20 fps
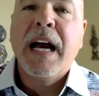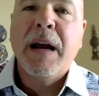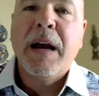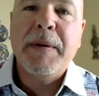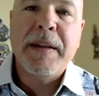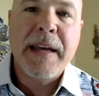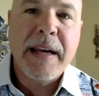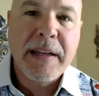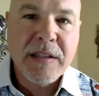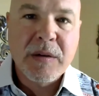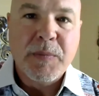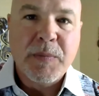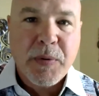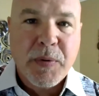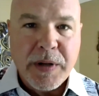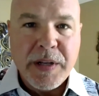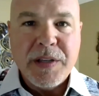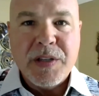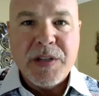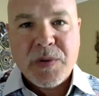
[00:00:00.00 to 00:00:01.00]
I mean, that's a
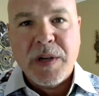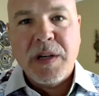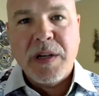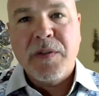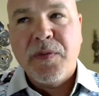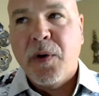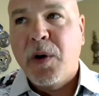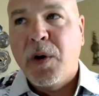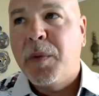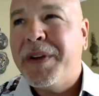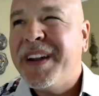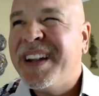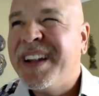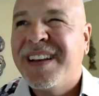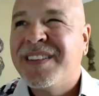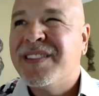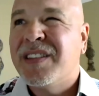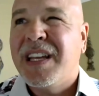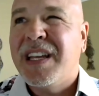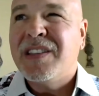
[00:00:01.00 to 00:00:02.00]
pretty straightforward, but
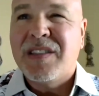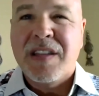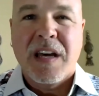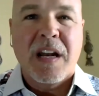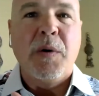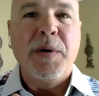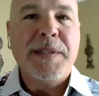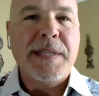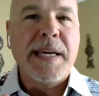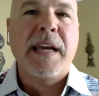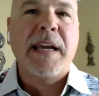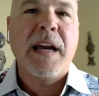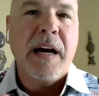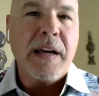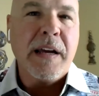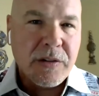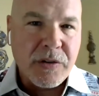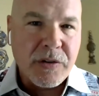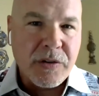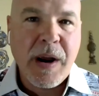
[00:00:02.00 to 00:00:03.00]
it doesn't, it's not always that
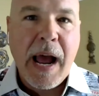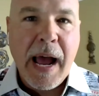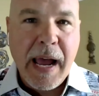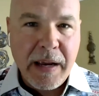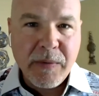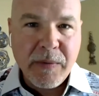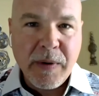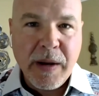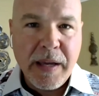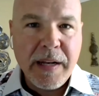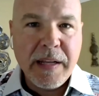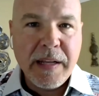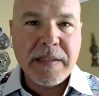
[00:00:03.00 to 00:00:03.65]
cut and dry, right?